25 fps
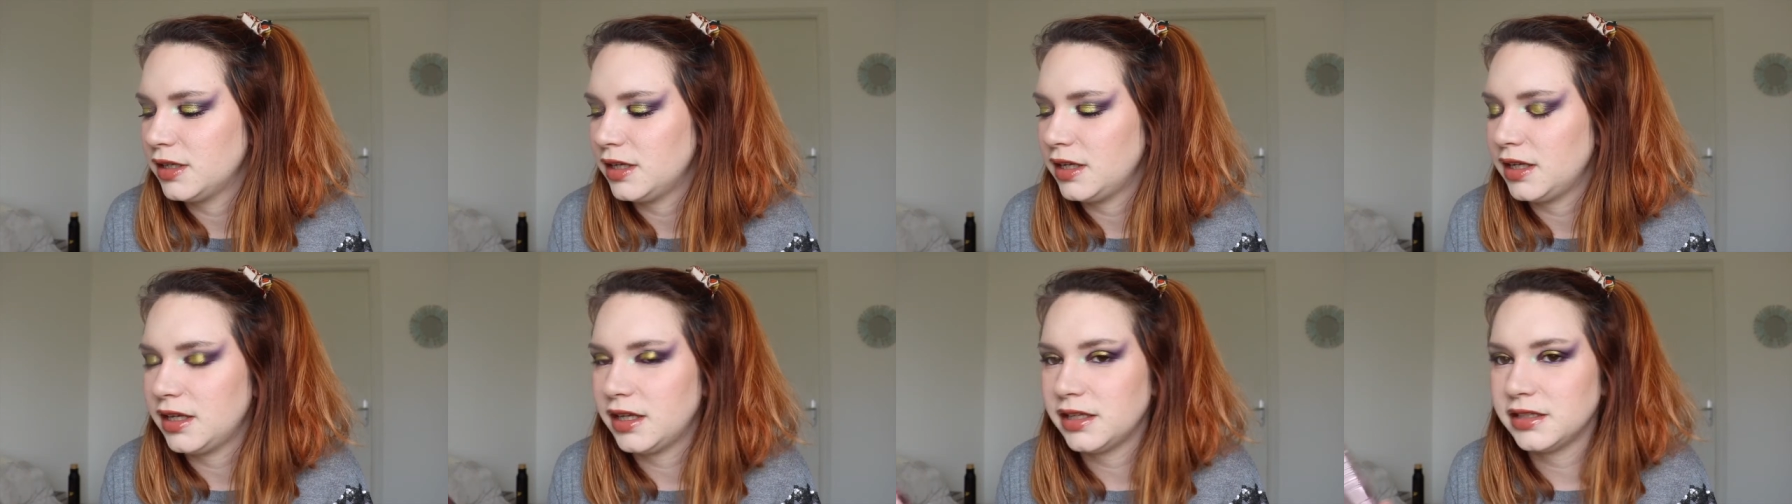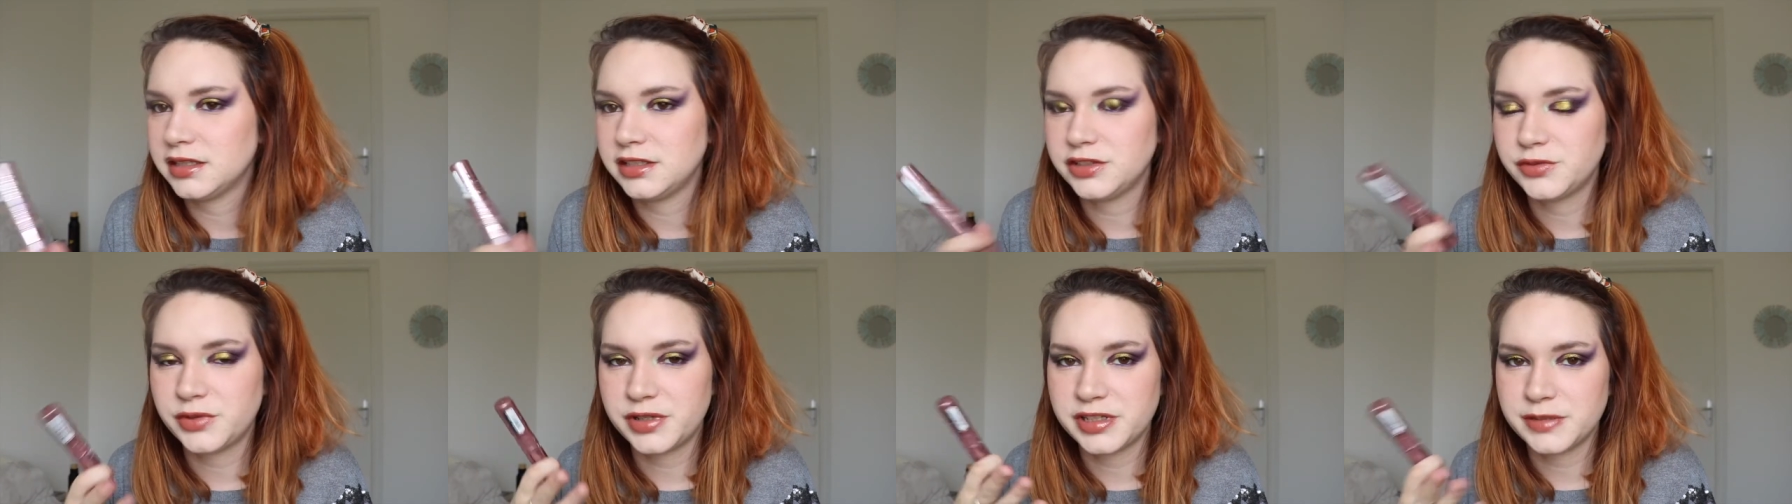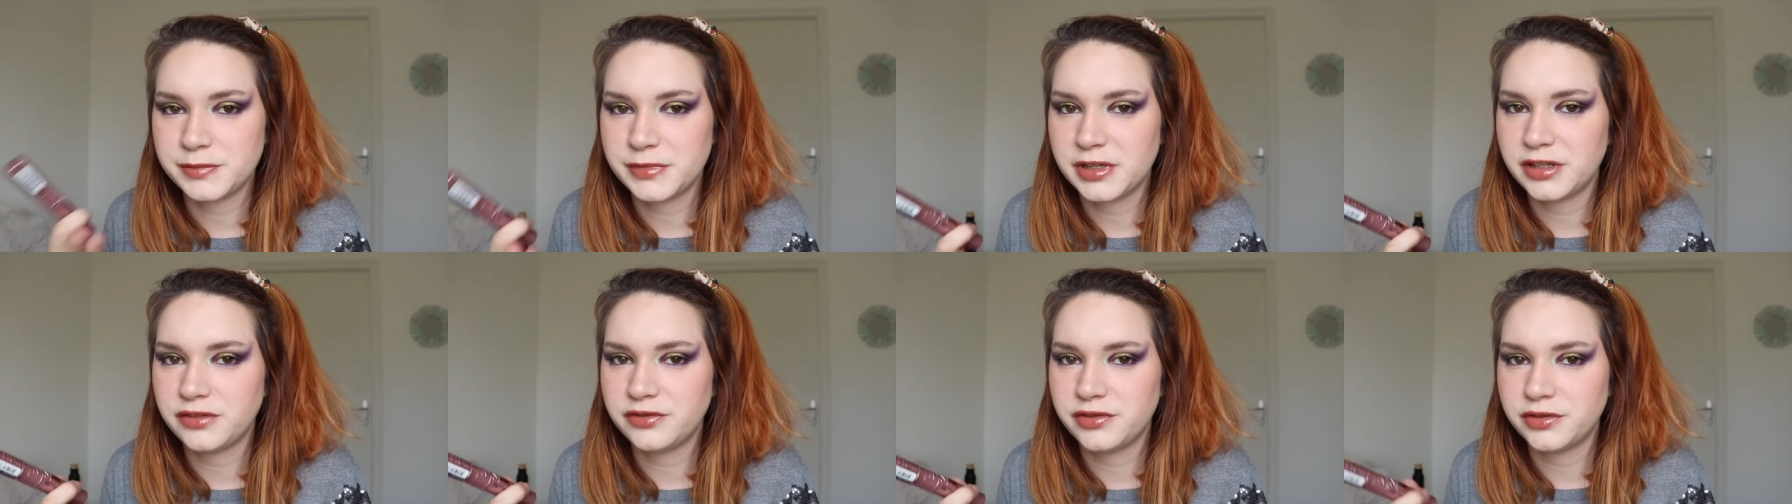and it was
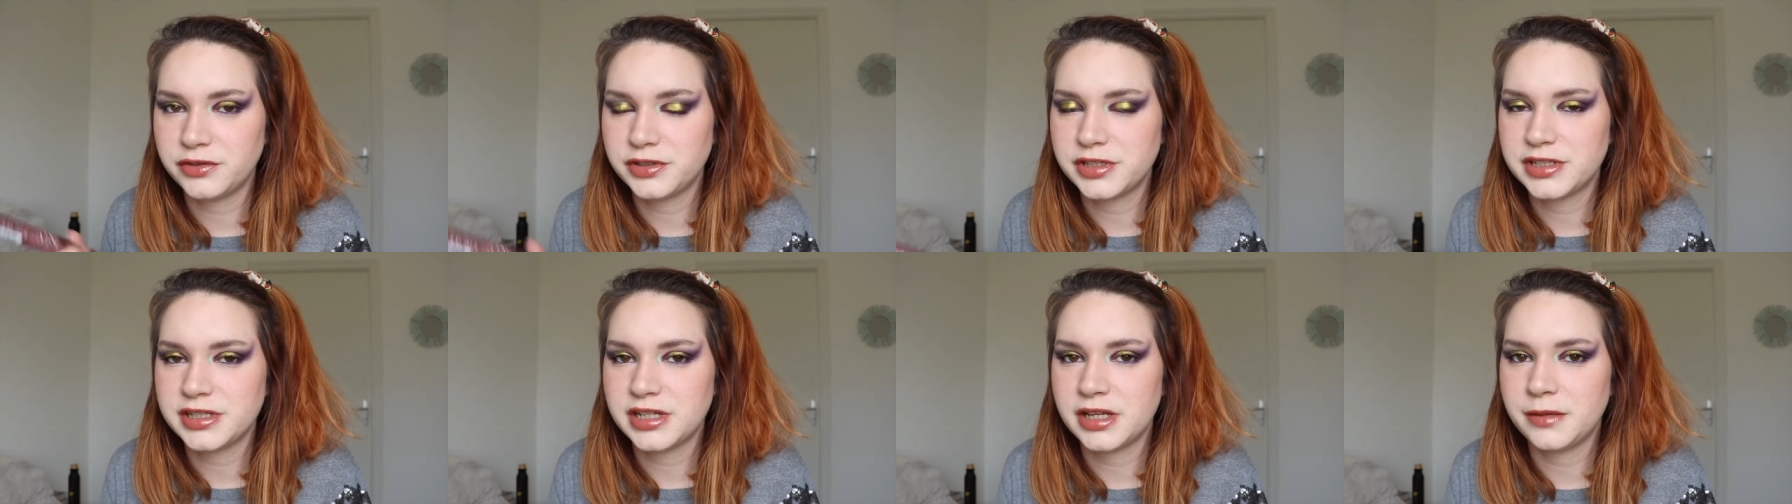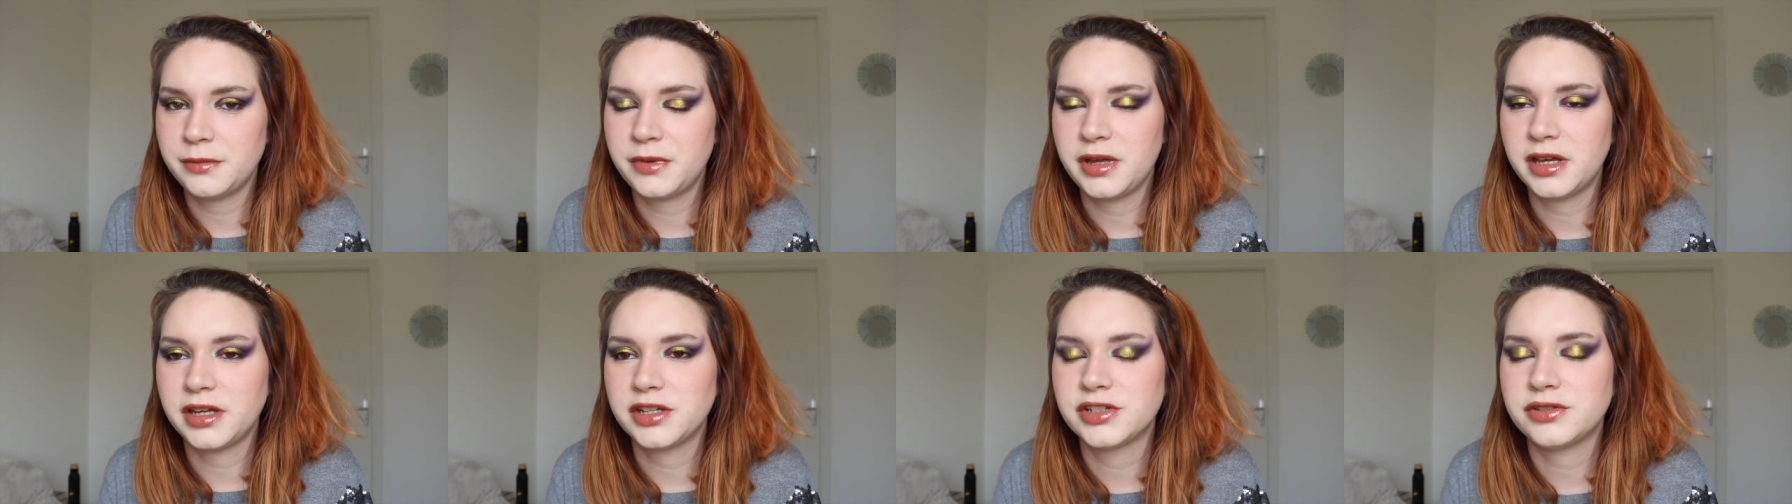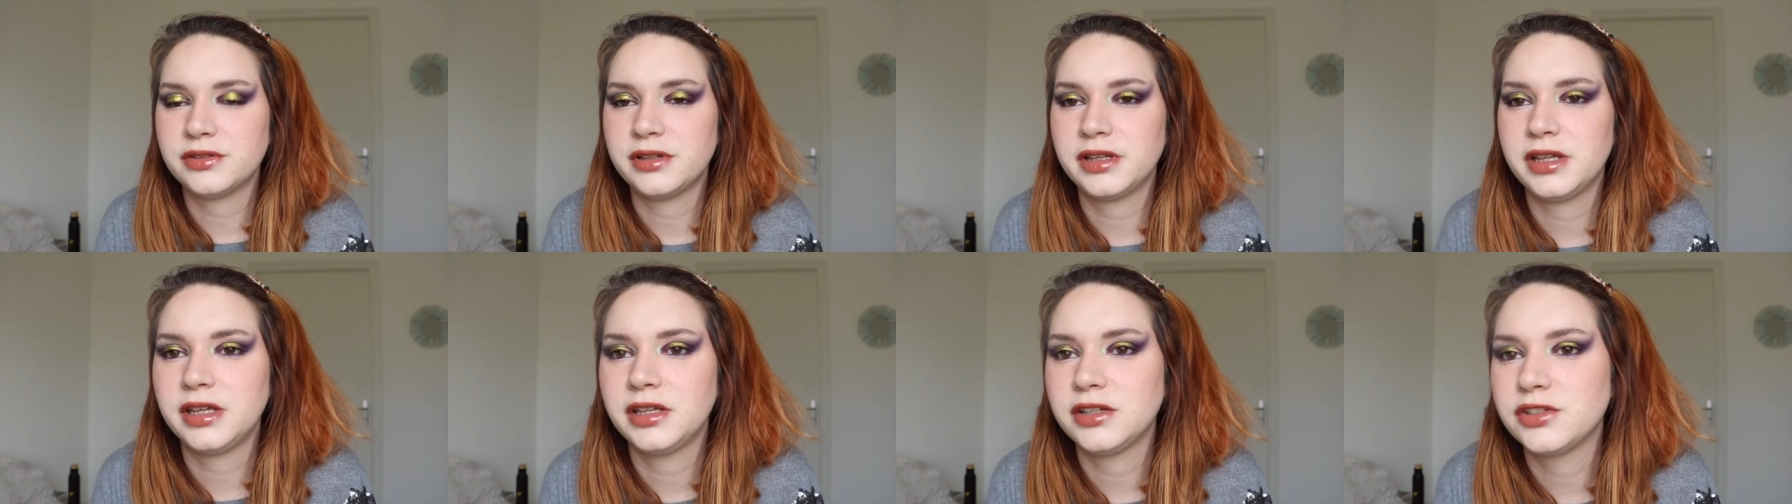my first time
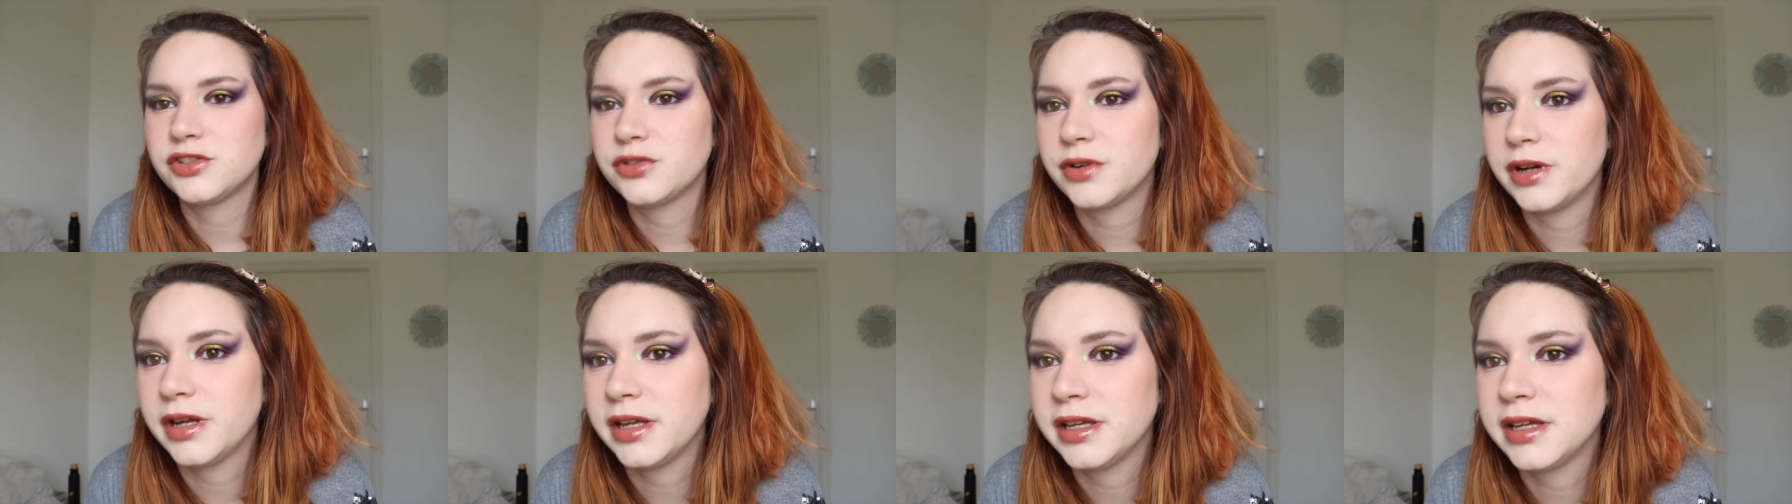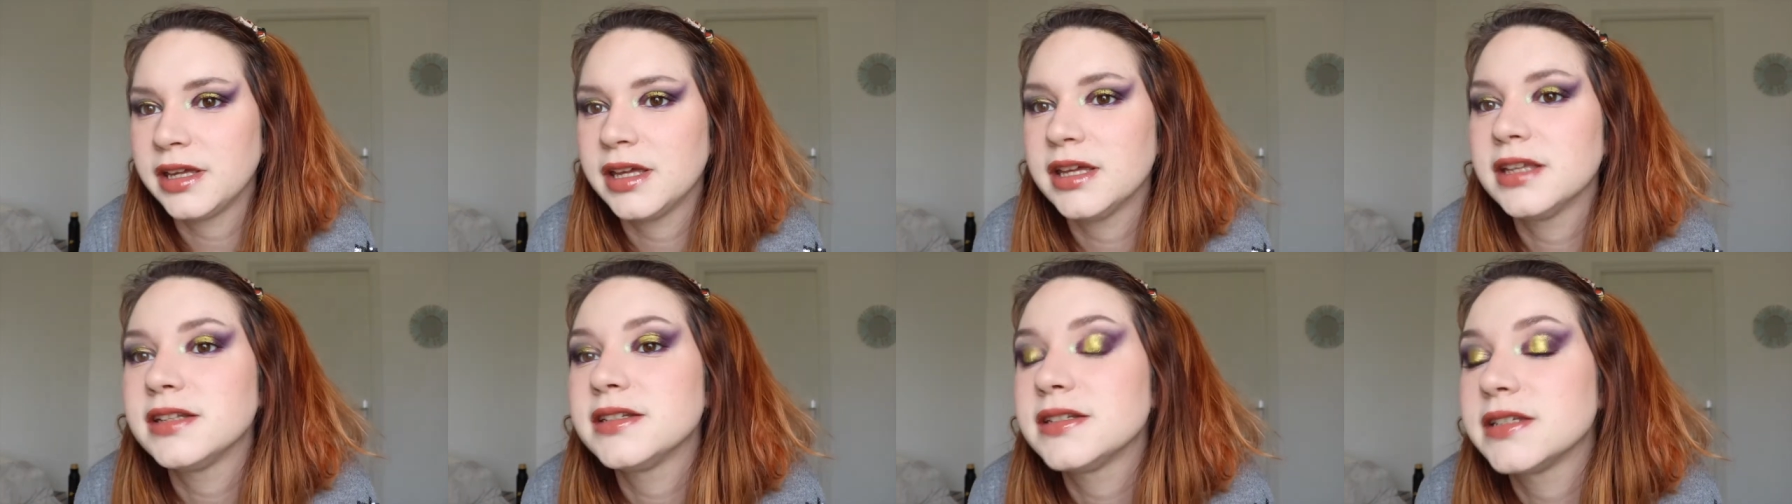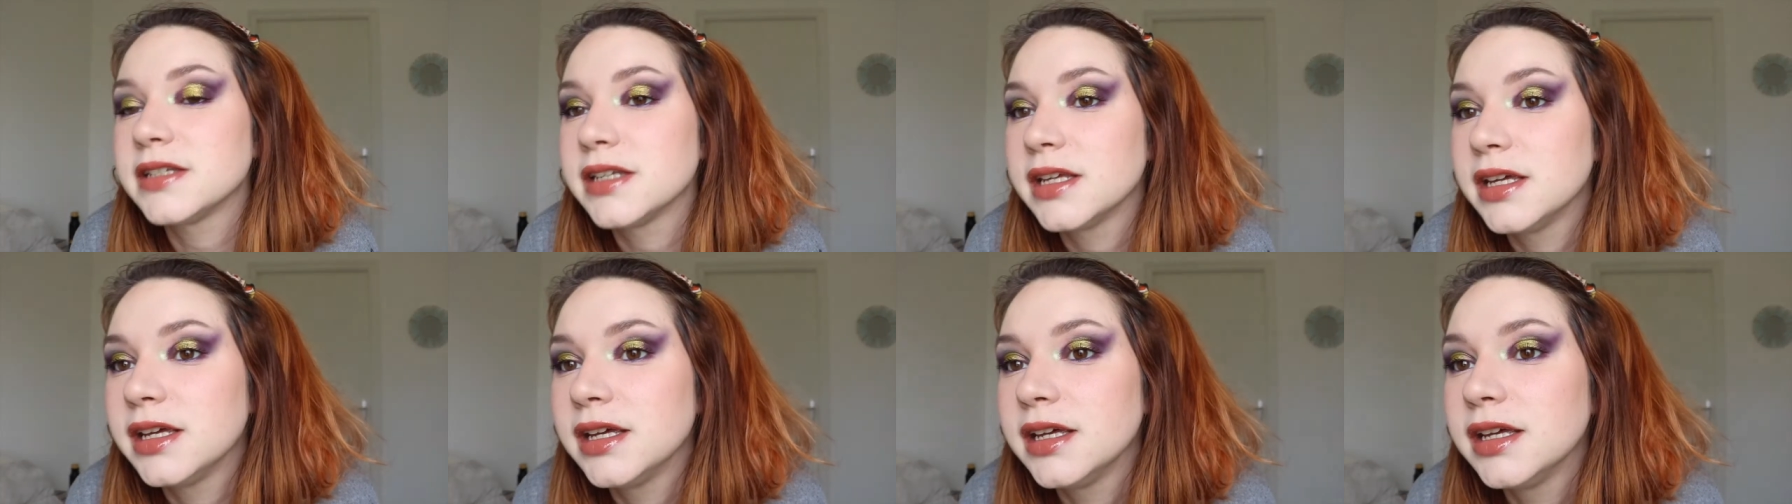actually trying it,